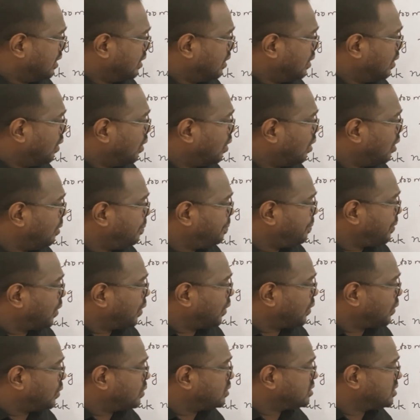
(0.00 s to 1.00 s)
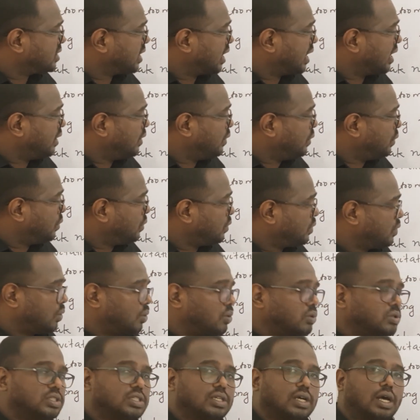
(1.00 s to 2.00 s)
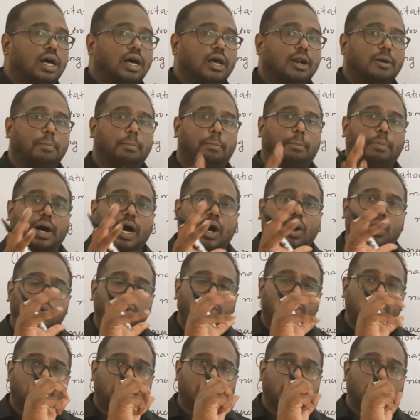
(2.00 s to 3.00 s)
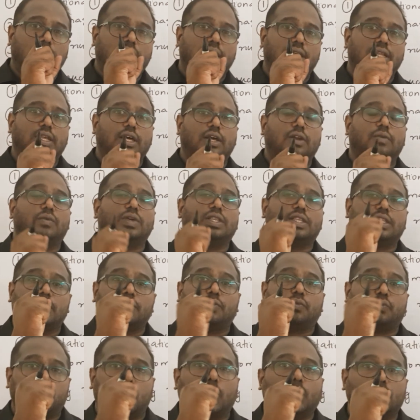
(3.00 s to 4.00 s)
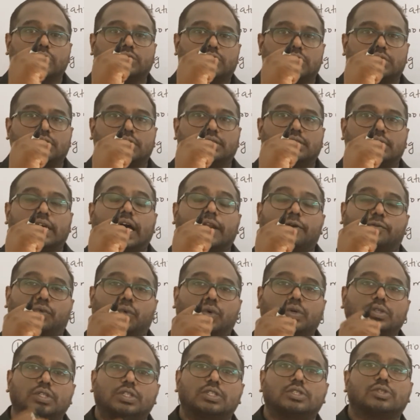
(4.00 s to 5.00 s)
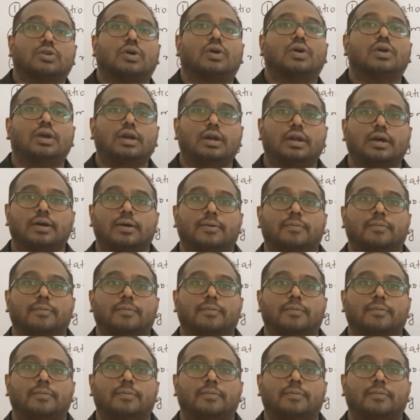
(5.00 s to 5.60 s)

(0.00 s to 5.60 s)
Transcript: all protons and neutrons are bound together with a force. That force is called